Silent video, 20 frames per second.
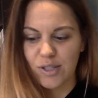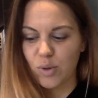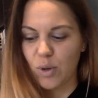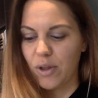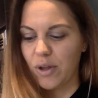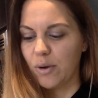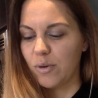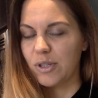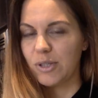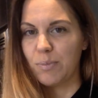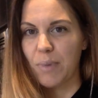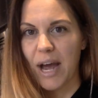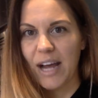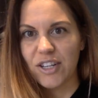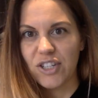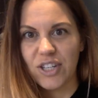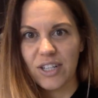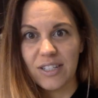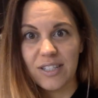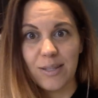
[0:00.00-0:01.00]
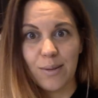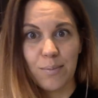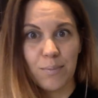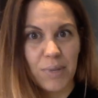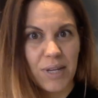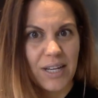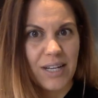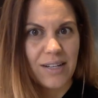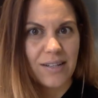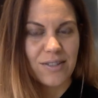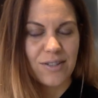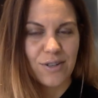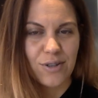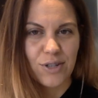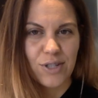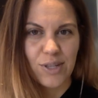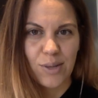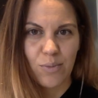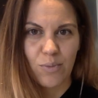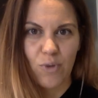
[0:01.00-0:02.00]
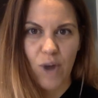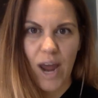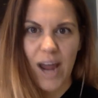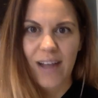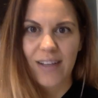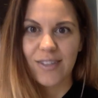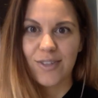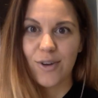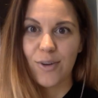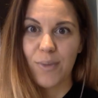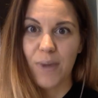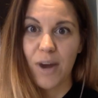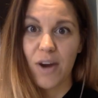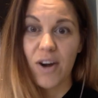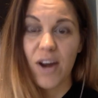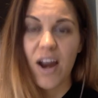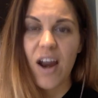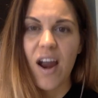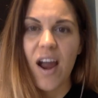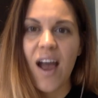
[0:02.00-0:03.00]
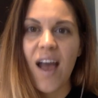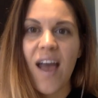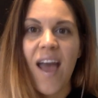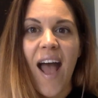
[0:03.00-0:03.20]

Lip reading: whether it was batching some beans or some rice or marinara